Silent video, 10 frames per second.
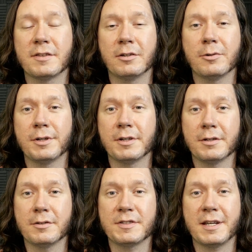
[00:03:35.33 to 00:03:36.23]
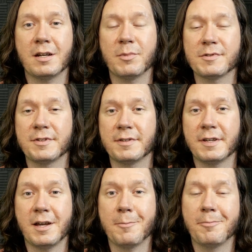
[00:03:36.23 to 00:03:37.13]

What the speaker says: they're going to understand most of the time.